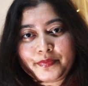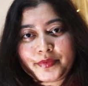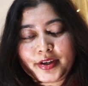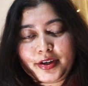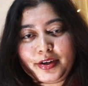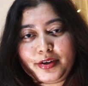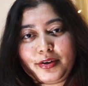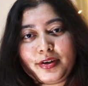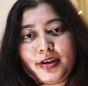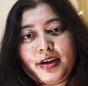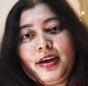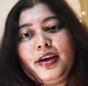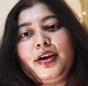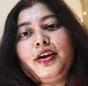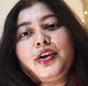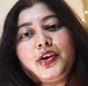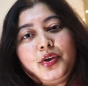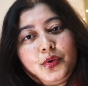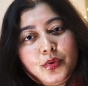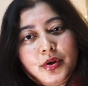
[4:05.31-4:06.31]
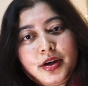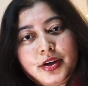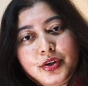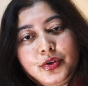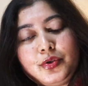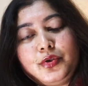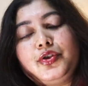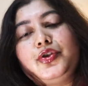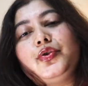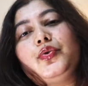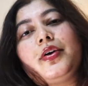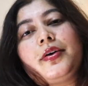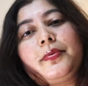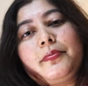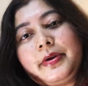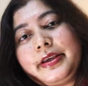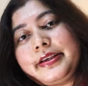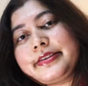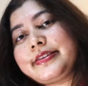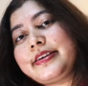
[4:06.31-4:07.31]
You know, you are
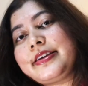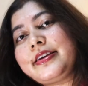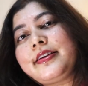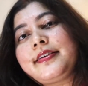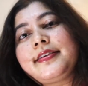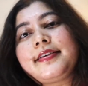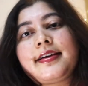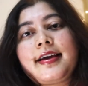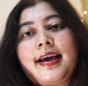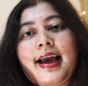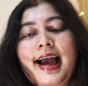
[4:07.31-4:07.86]
amazing,